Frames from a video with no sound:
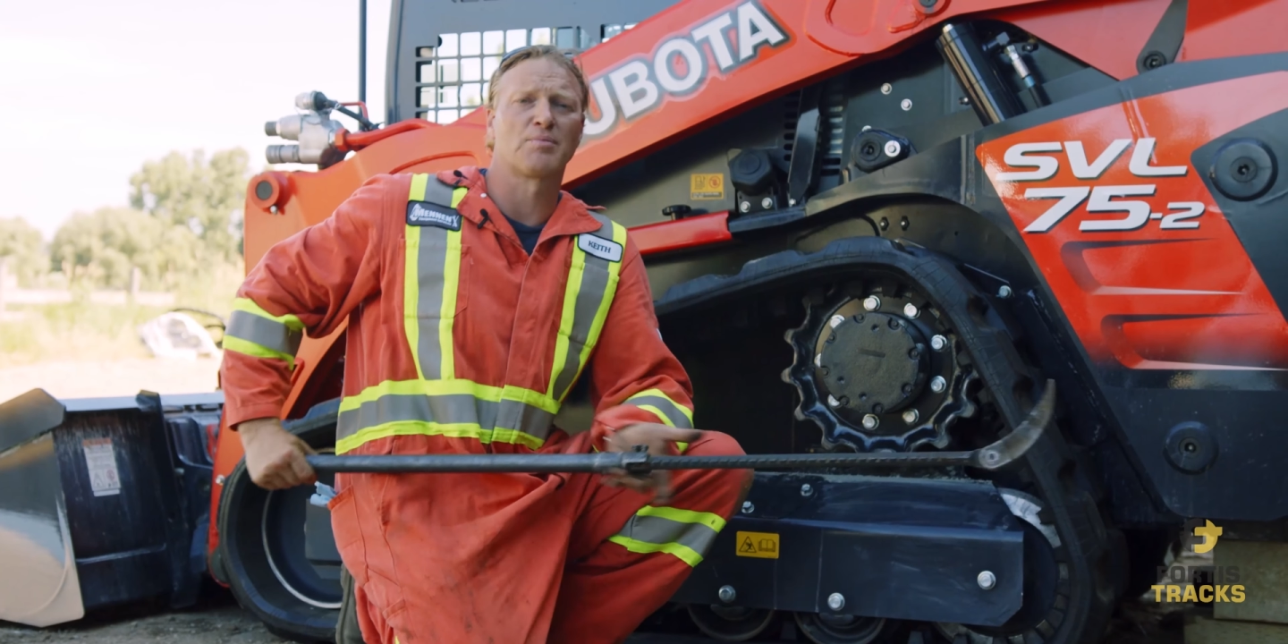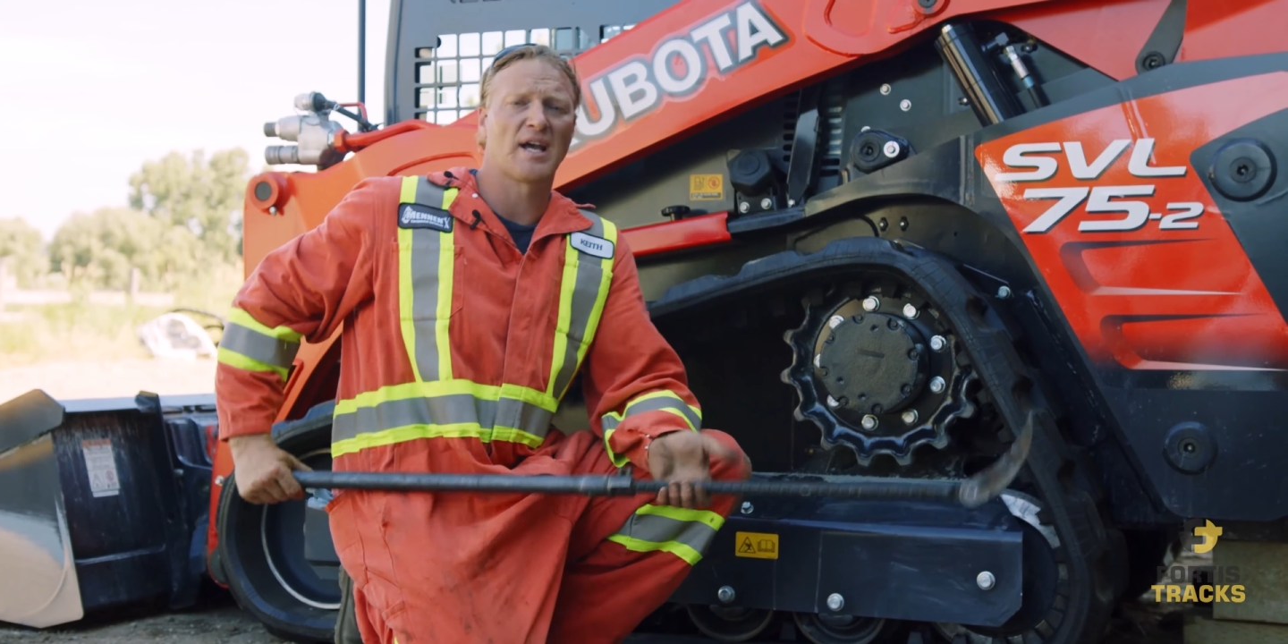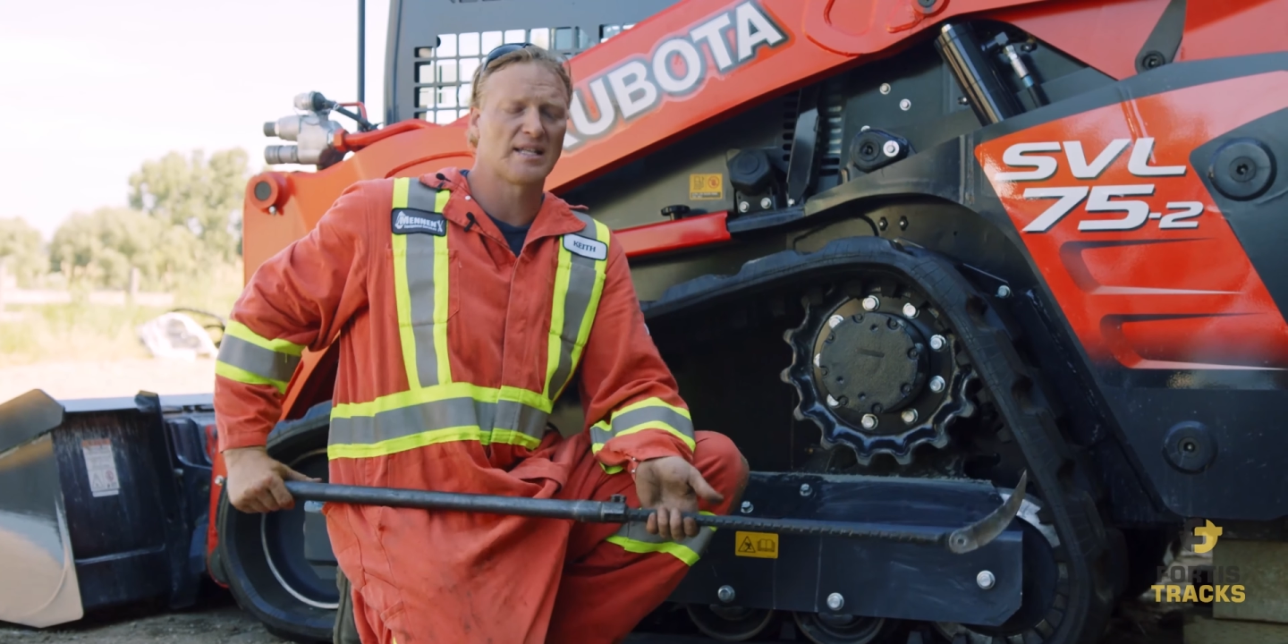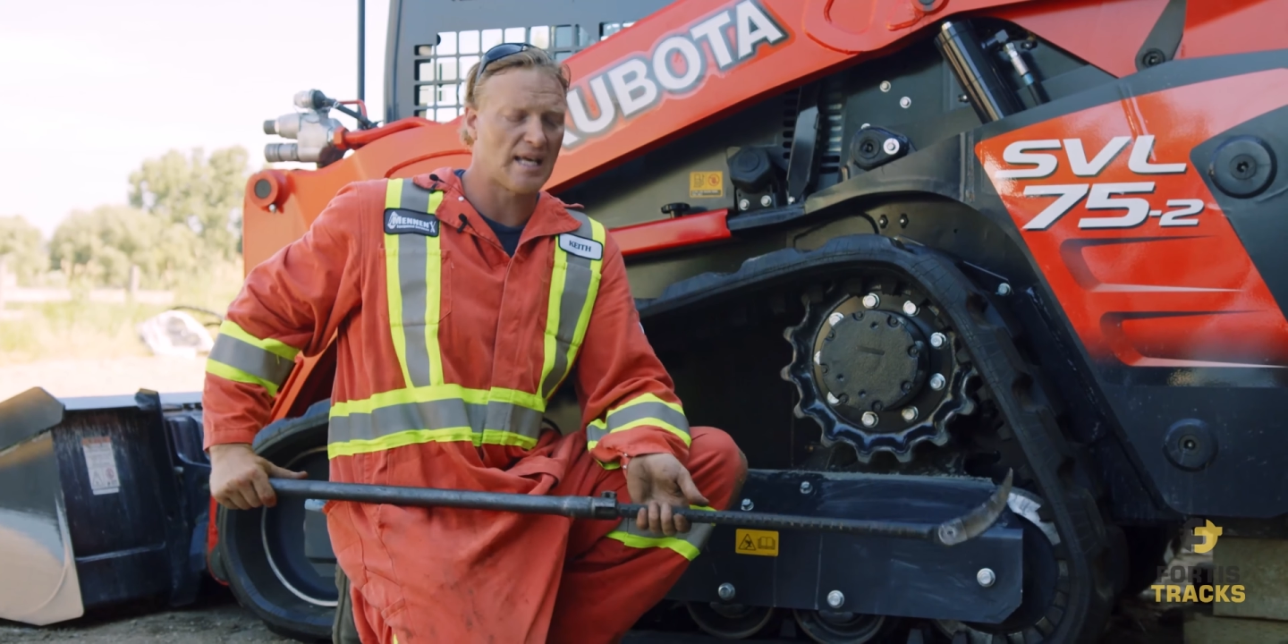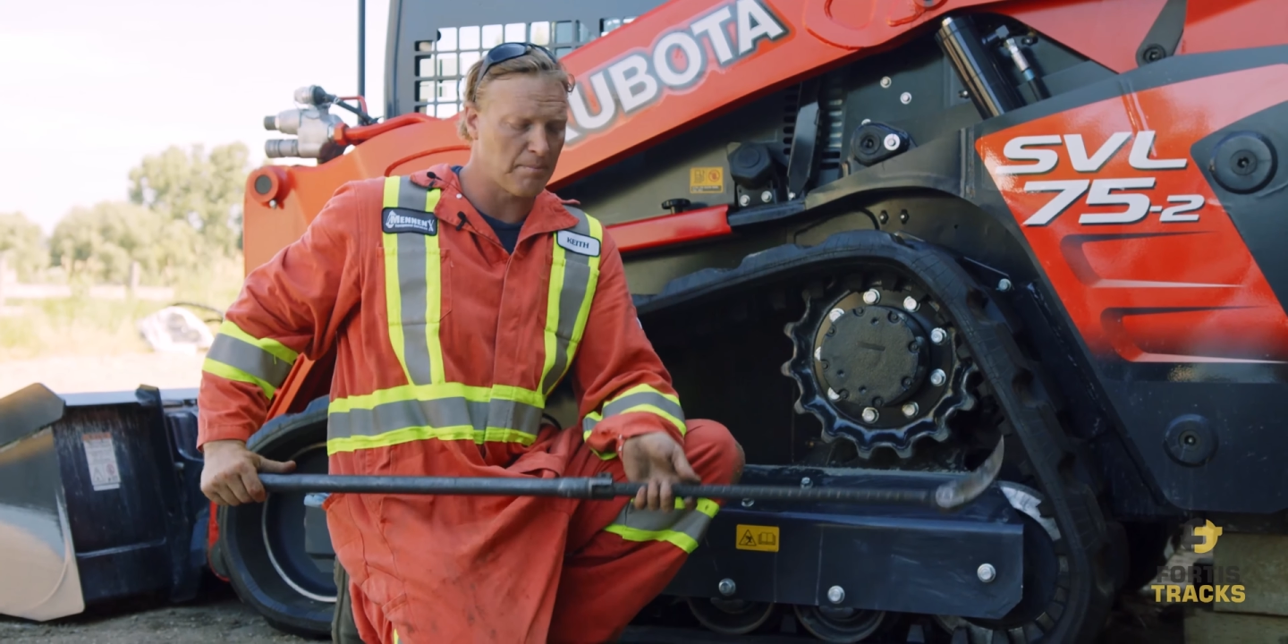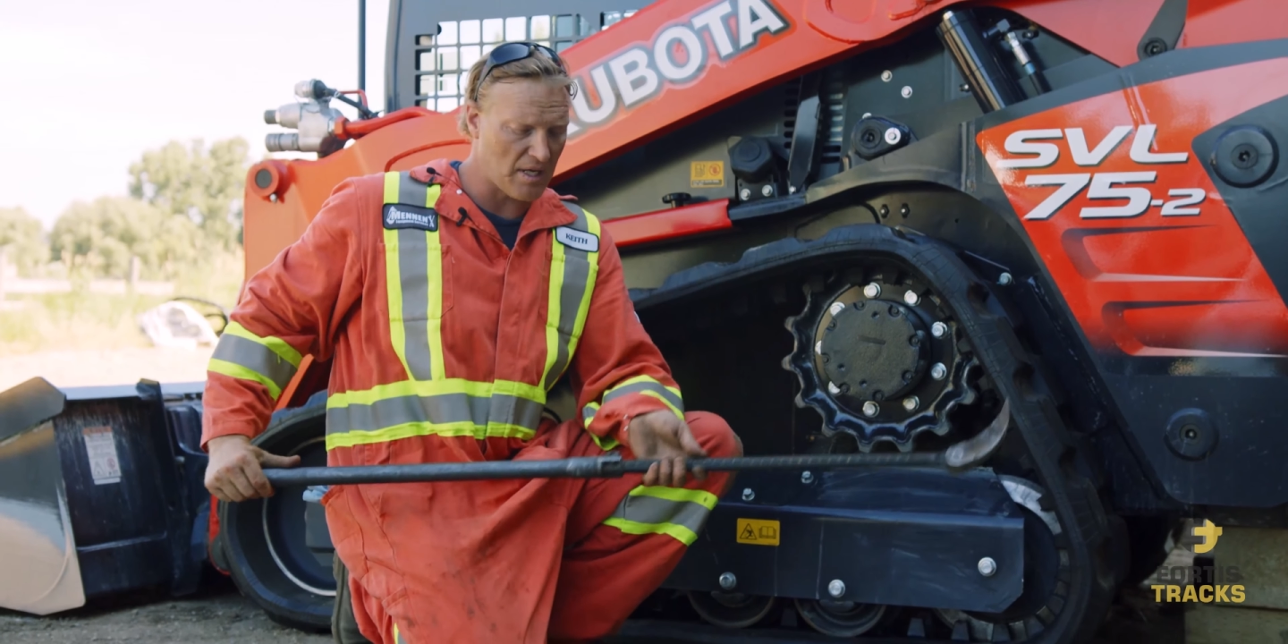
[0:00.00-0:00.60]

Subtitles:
brand that